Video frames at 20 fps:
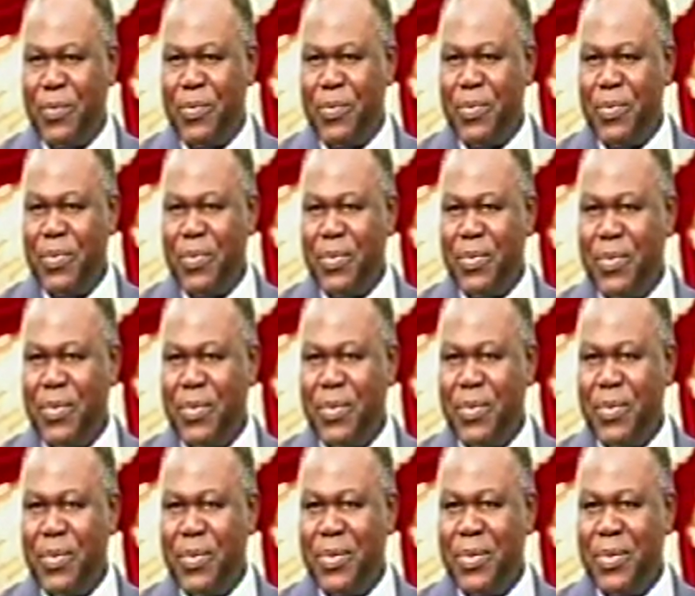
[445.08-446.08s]

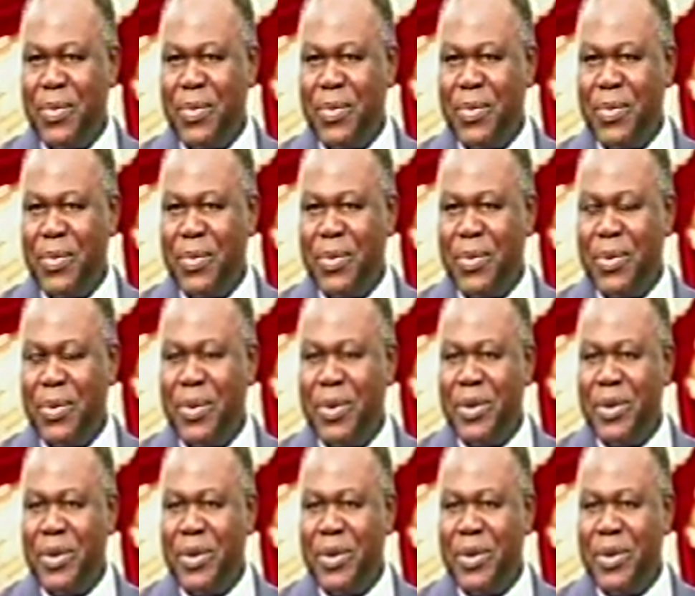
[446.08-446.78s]
Nothing is said.